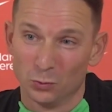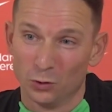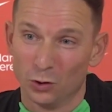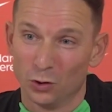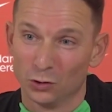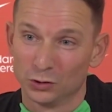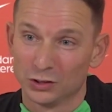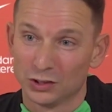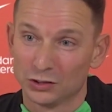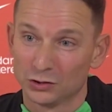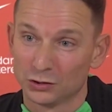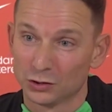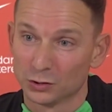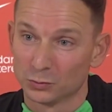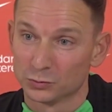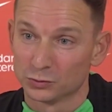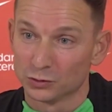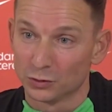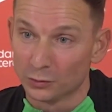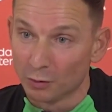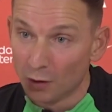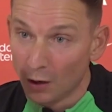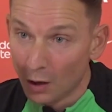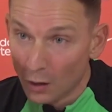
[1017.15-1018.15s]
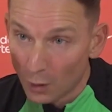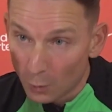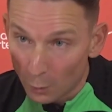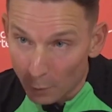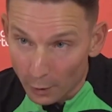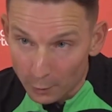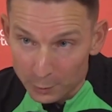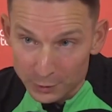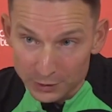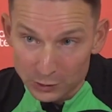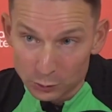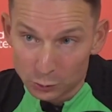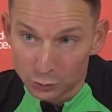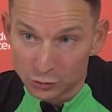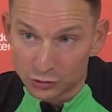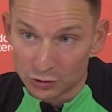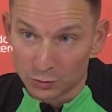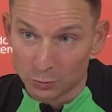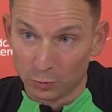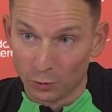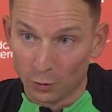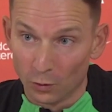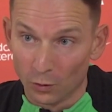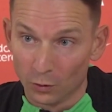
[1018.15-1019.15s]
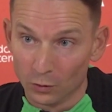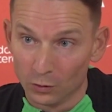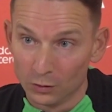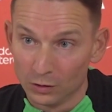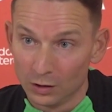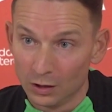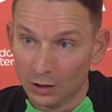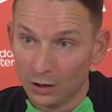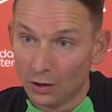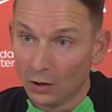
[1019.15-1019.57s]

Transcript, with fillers: world in terms of when we lose the ball.